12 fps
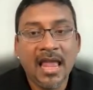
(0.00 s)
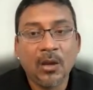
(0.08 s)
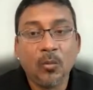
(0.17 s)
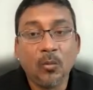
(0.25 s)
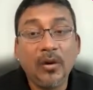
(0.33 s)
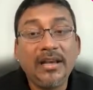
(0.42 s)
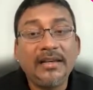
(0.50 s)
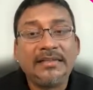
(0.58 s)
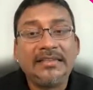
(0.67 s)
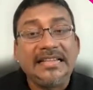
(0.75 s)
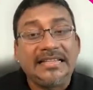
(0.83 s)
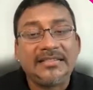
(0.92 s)
Will
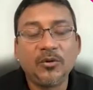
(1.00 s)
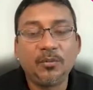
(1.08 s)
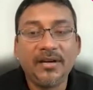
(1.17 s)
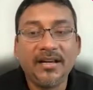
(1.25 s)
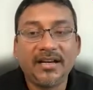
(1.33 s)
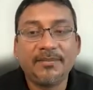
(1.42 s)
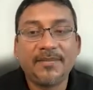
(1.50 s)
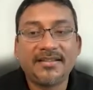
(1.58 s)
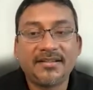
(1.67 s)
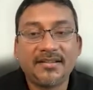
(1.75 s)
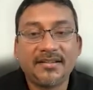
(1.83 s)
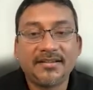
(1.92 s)
these duplicated
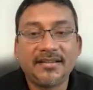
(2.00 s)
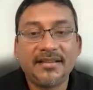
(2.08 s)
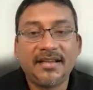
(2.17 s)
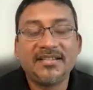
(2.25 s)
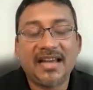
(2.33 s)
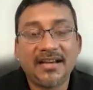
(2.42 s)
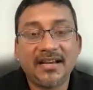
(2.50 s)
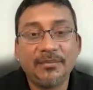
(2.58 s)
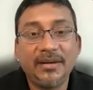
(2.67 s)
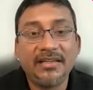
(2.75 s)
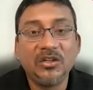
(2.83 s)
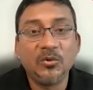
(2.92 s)
messages in the channel
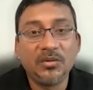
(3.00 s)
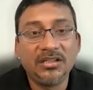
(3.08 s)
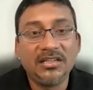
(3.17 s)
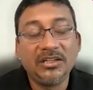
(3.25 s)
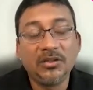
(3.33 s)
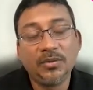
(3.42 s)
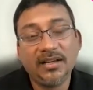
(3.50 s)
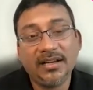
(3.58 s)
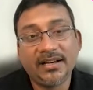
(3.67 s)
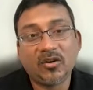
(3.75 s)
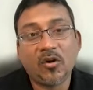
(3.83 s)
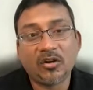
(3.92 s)
be
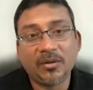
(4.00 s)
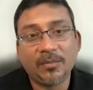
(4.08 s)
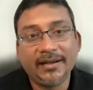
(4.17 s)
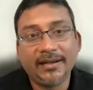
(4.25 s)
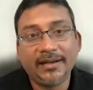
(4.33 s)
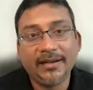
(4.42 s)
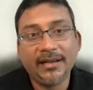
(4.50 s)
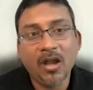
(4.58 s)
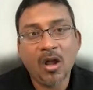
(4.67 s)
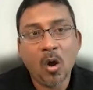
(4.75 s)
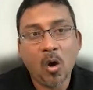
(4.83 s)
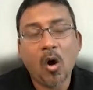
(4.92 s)
deduplicated automatically,
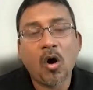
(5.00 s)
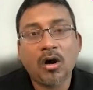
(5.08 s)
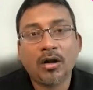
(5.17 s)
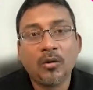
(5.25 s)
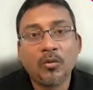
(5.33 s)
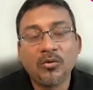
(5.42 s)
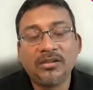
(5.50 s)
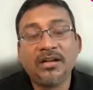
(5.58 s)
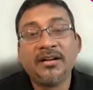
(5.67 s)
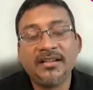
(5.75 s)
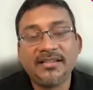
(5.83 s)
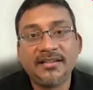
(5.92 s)
or would the
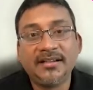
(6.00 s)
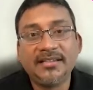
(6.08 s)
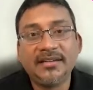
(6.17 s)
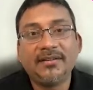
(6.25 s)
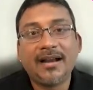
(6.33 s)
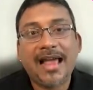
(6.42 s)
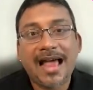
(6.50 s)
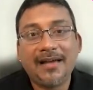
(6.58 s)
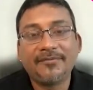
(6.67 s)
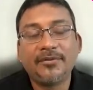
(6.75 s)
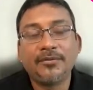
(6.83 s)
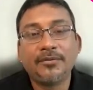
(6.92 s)
receiver
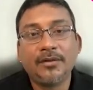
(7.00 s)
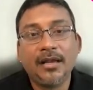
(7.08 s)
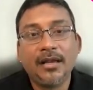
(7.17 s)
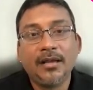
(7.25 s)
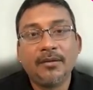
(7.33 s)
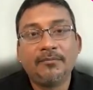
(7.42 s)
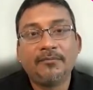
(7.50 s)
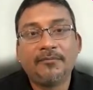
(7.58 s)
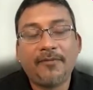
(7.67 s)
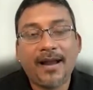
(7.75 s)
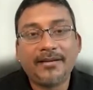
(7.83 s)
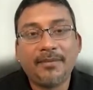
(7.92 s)
have to
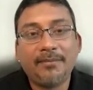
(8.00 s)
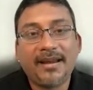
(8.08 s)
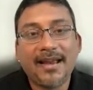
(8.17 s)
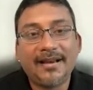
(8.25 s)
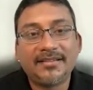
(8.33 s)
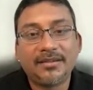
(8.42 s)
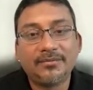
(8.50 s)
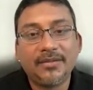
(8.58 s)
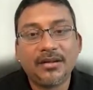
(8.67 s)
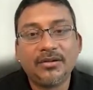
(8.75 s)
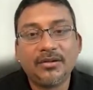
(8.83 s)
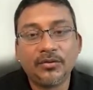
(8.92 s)
find a
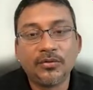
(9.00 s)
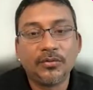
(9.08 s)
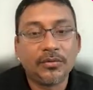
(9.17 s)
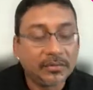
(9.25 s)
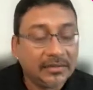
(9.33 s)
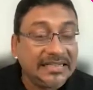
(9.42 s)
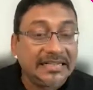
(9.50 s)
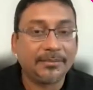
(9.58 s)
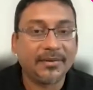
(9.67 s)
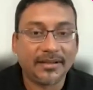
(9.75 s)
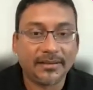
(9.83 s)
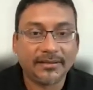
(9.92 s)
mechanism to
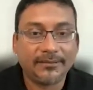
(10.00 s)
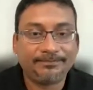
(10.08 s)
decouple it?